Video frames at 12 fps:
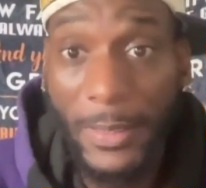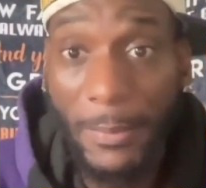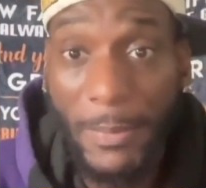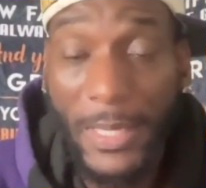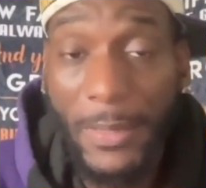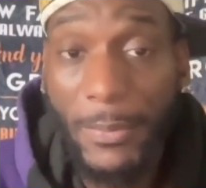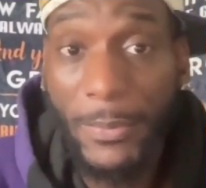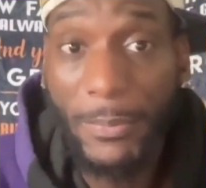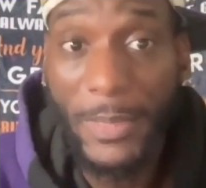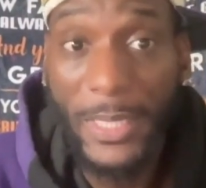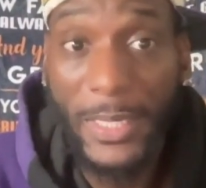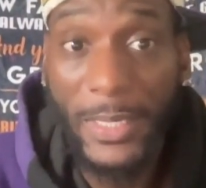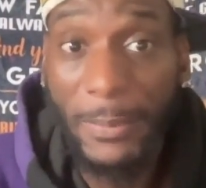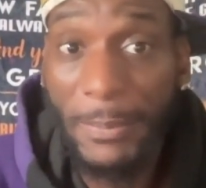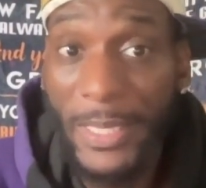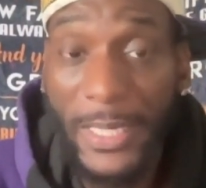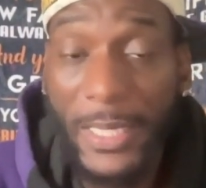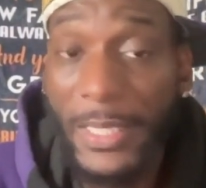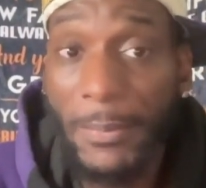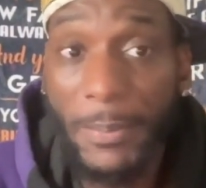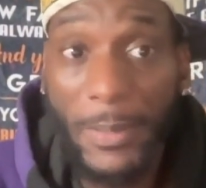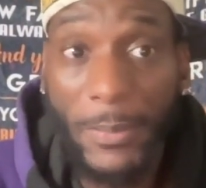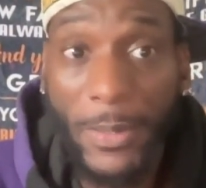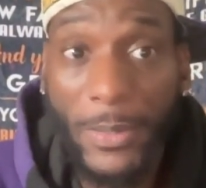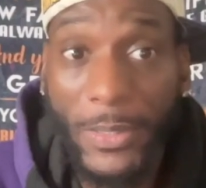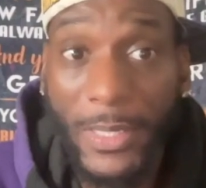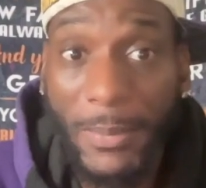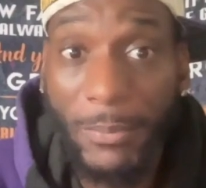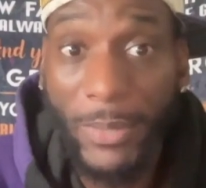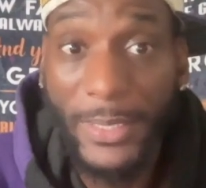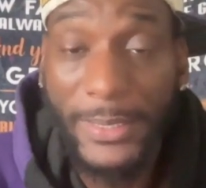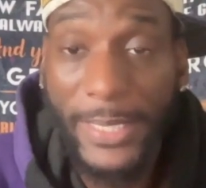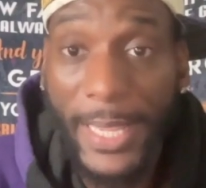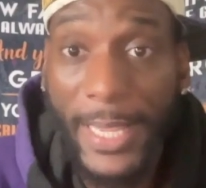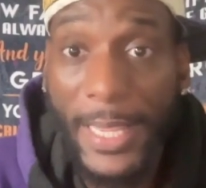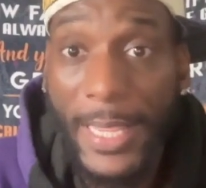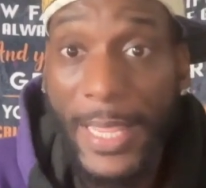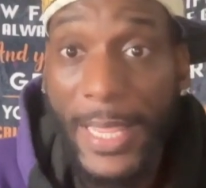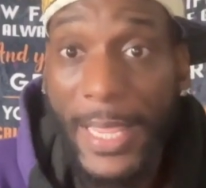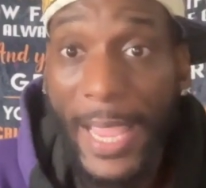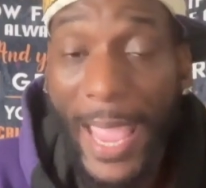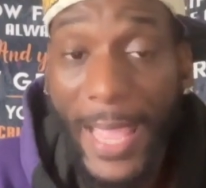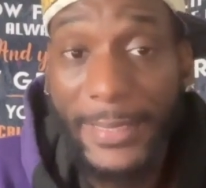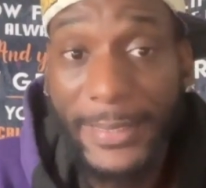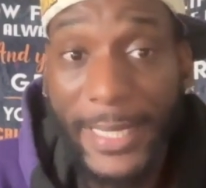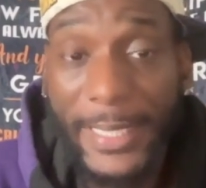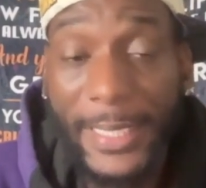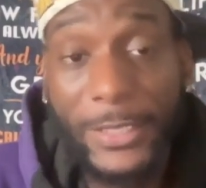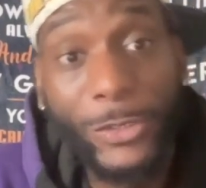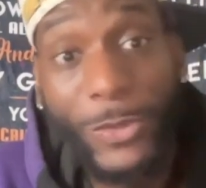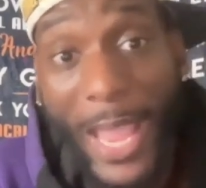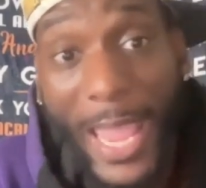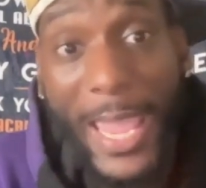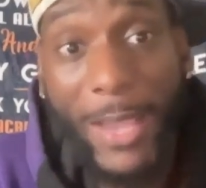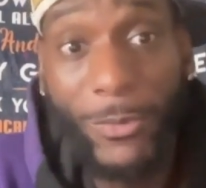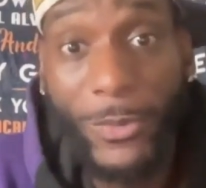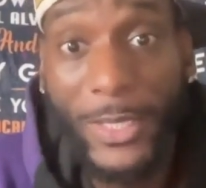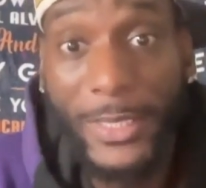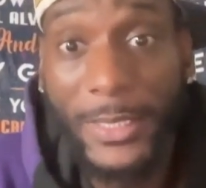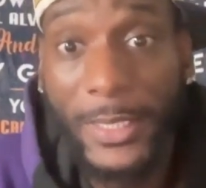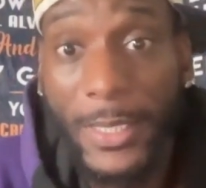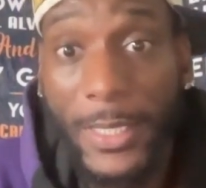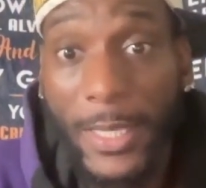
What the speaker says: many other people are going to embrace that asset that you had once.